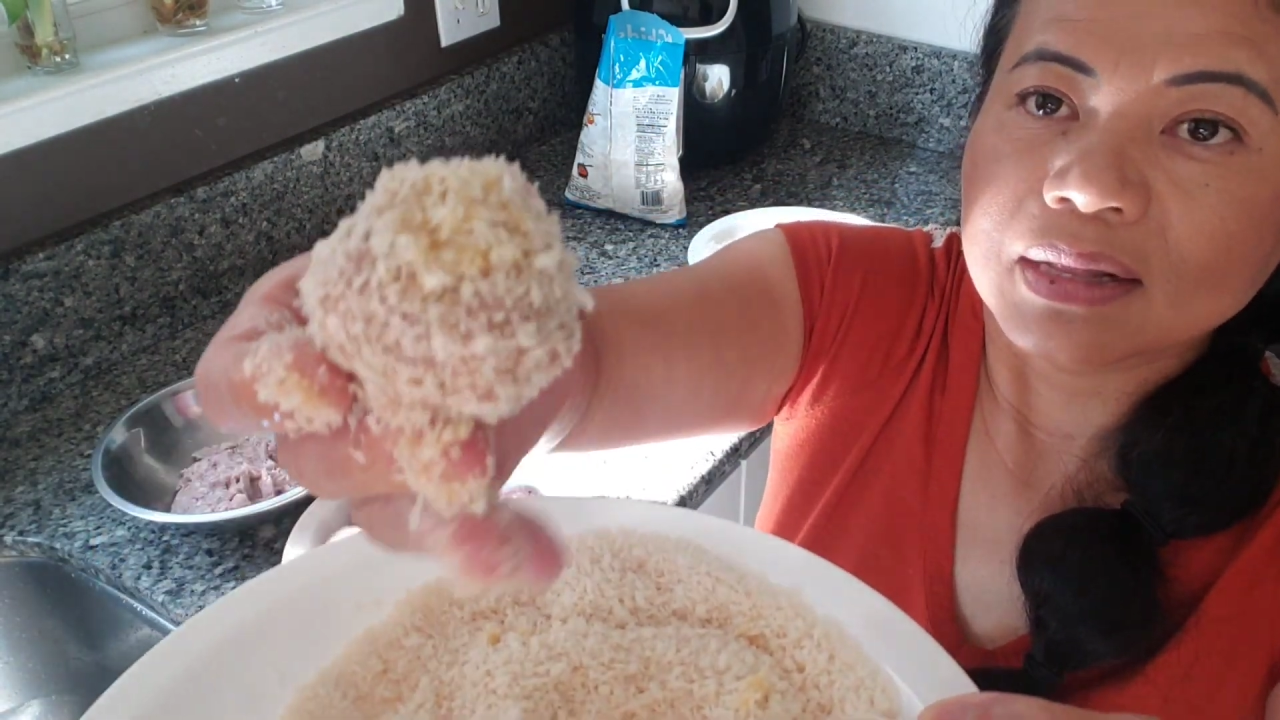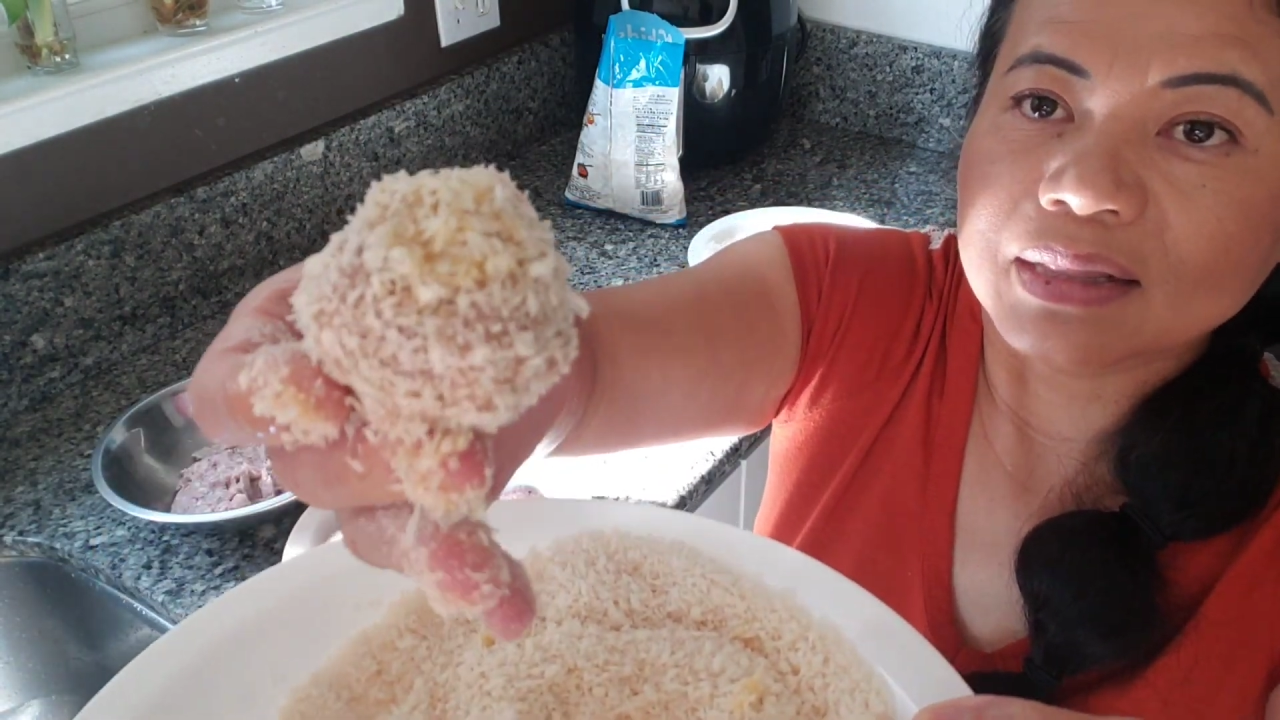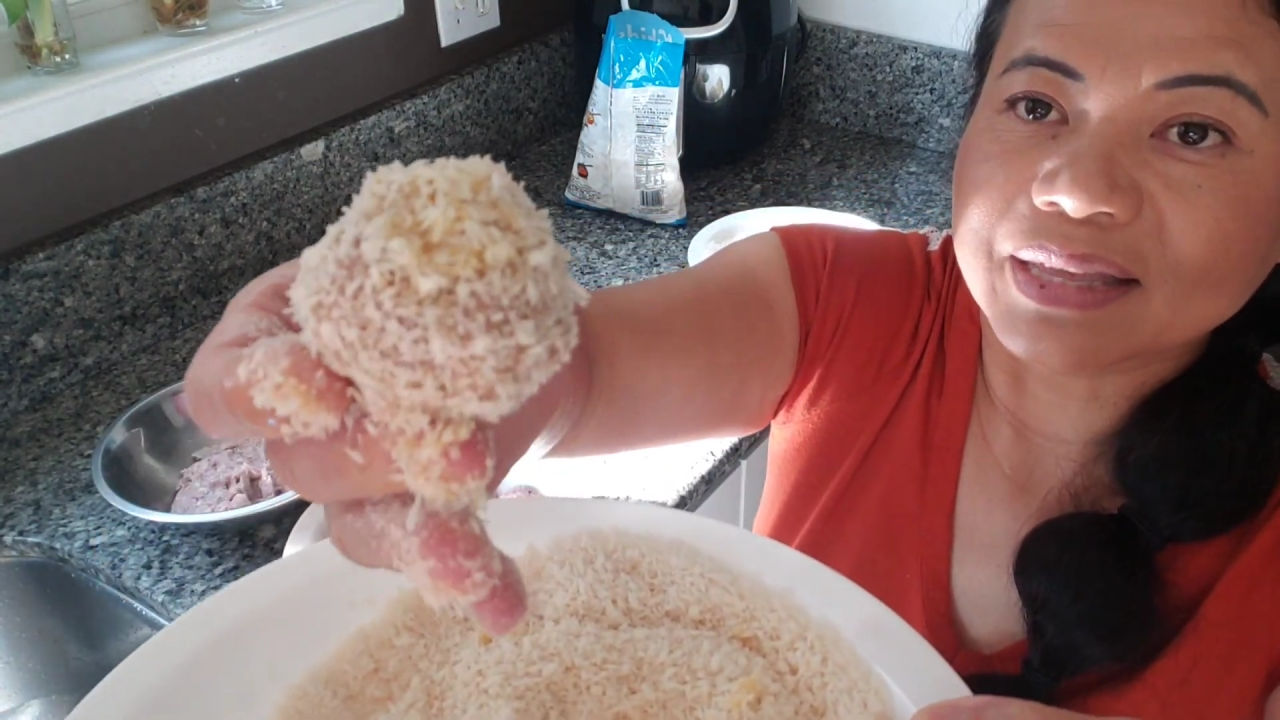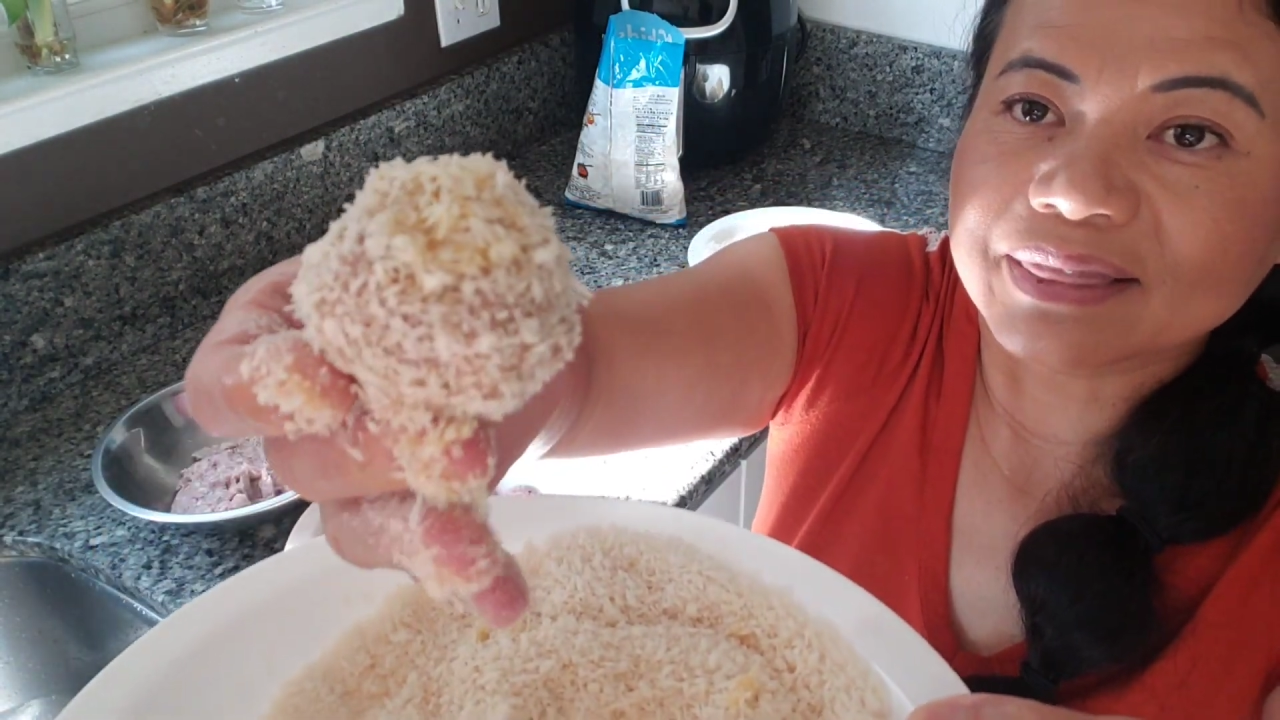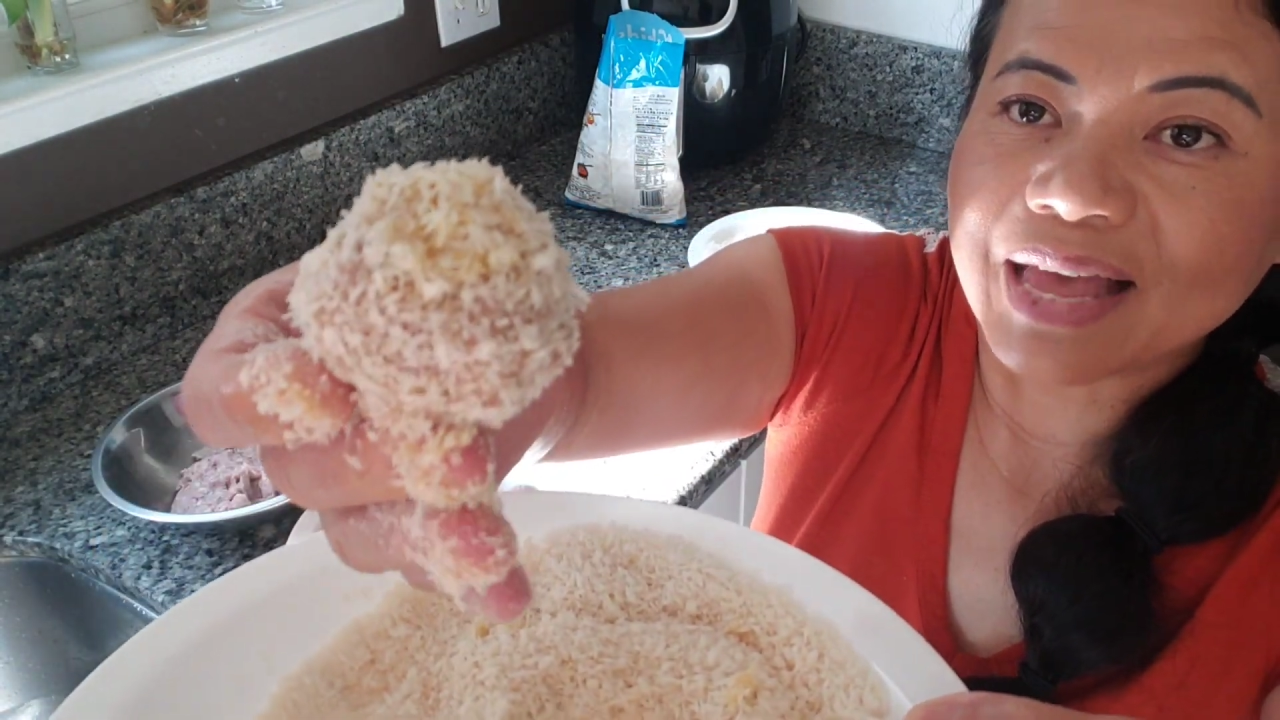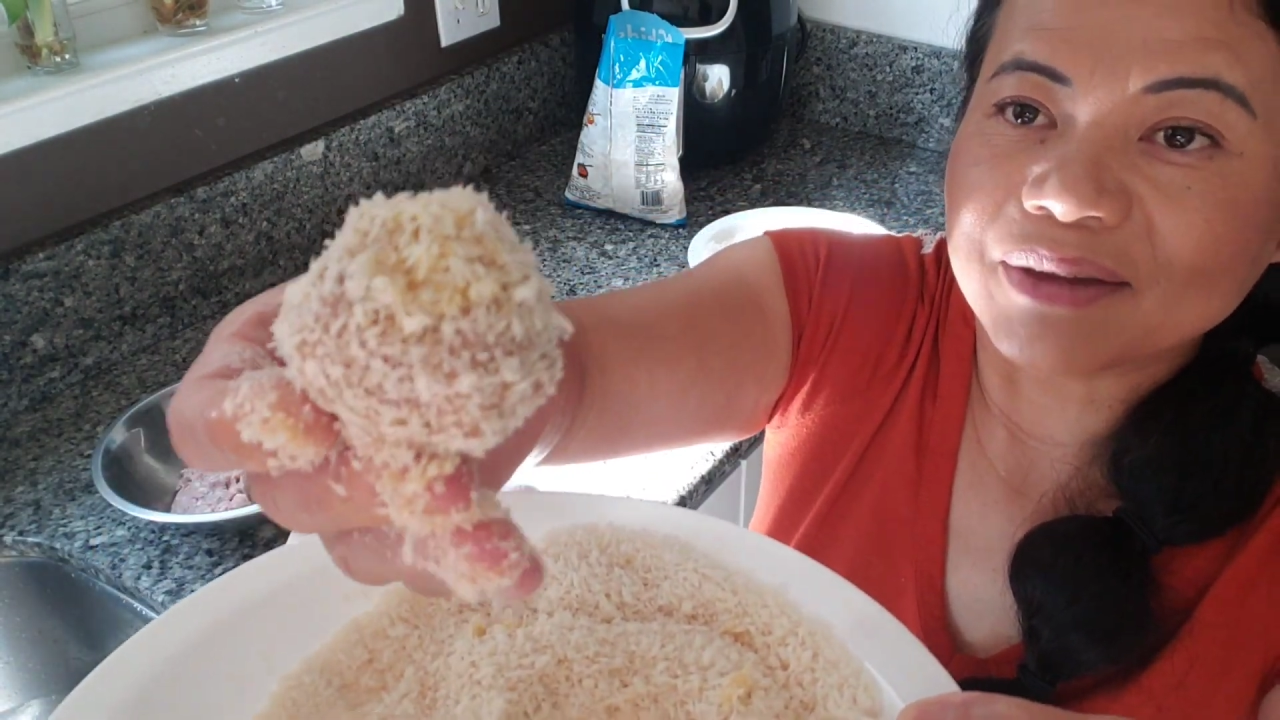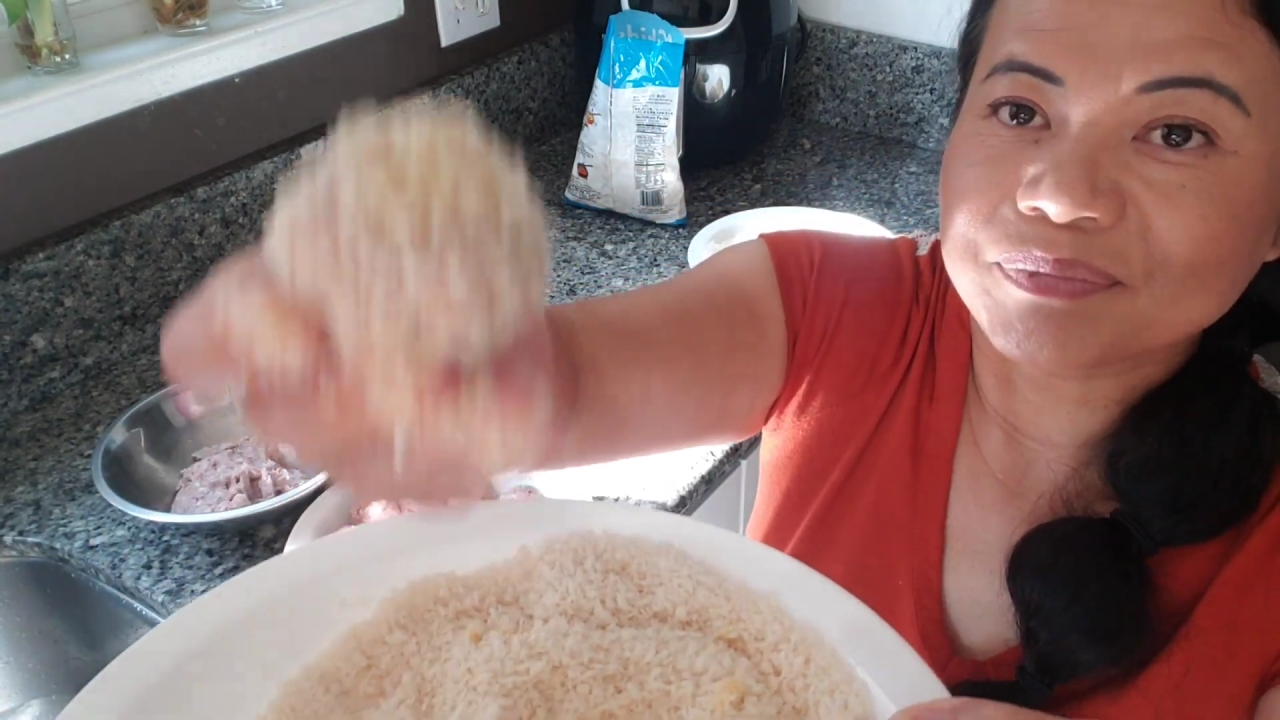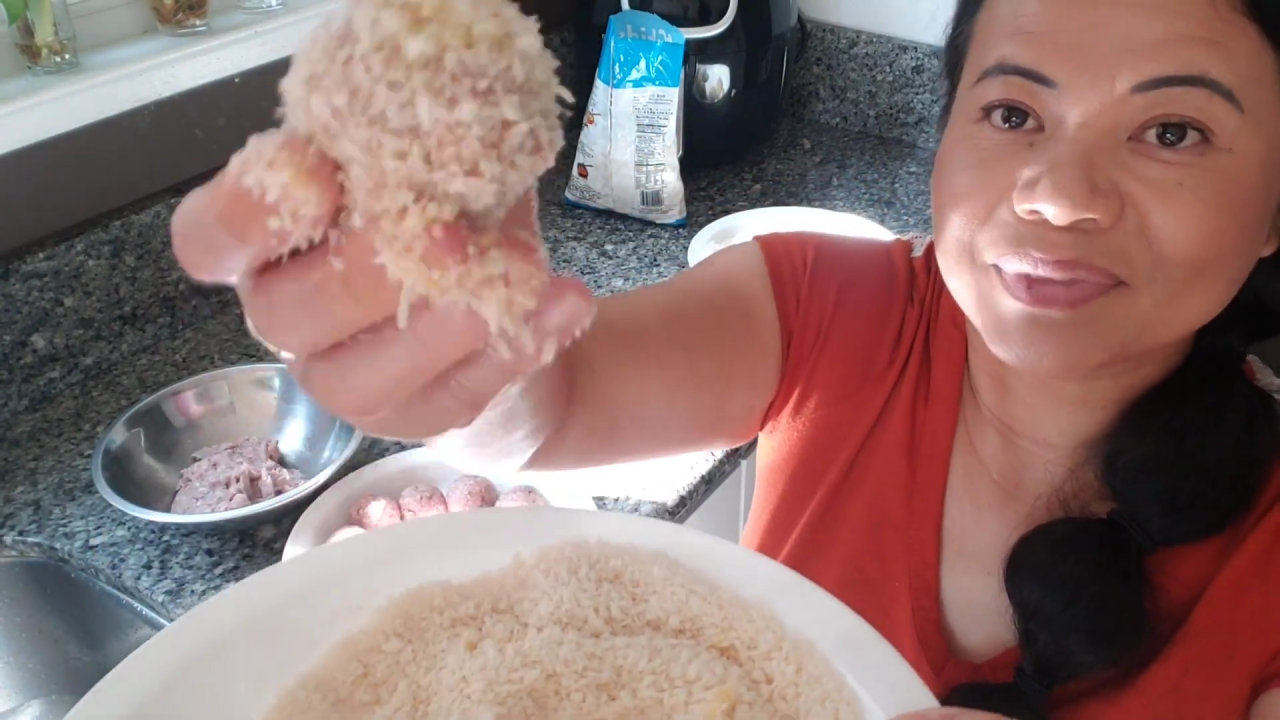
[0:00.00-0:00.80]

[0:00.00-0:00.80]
Like that.